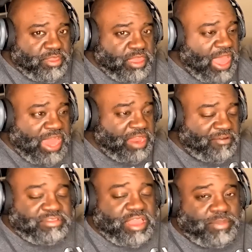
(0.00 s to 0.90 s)
I
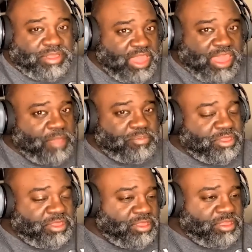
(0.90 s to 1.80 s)
never thought about that happening.
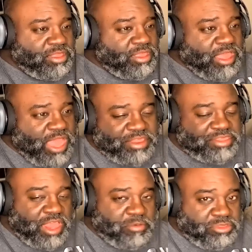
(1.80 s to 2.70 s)
I just
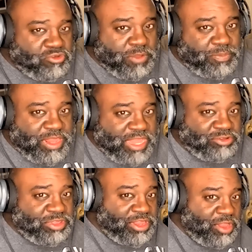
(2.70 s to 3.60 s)
thought it was creepy that you
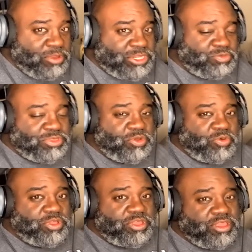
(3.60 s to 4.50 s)
didn't know what you was doing.